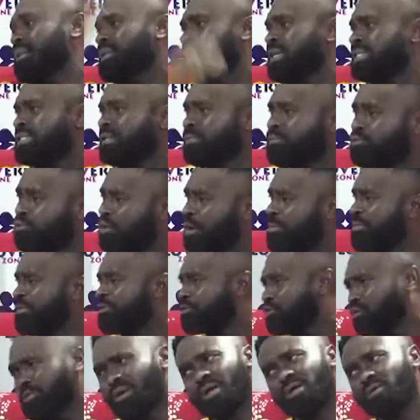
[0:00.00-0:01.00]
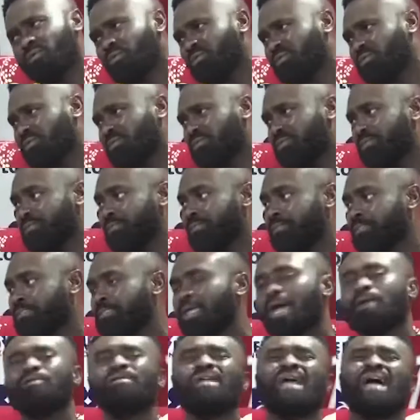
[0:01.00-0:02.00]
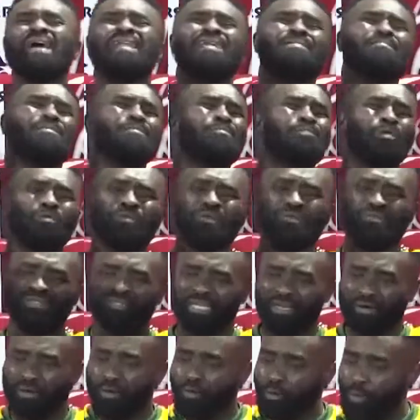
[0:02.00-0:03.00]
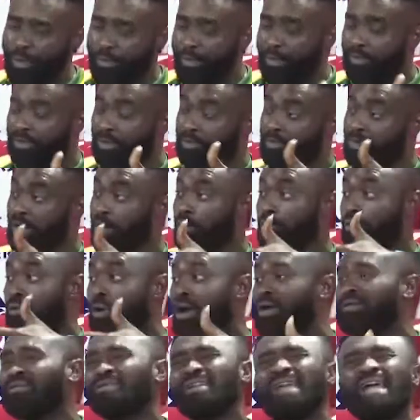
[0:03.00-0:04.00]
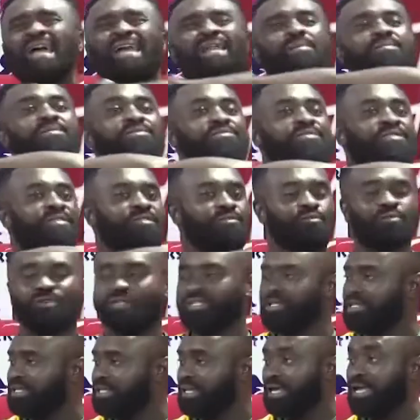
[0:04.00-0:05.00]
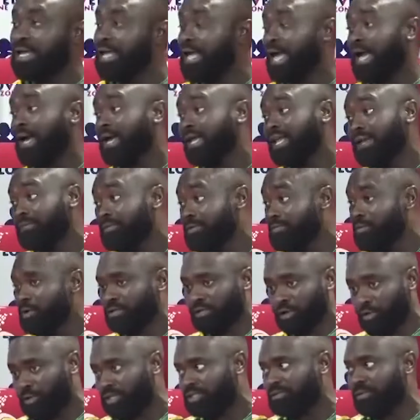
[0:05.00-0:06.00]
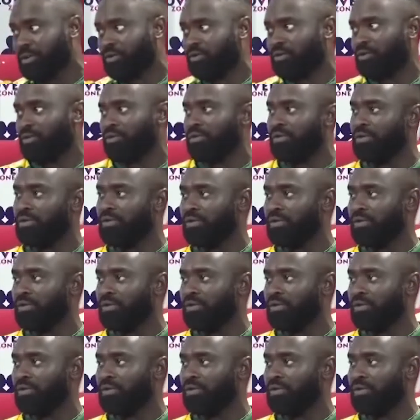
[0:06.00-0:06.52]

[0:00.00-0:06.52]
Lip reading: That's a crime, Mr. Bell. And I had any problem, say, oh, Baba Bum now, quite, and I had a general who did it. I can never be your service tobacco.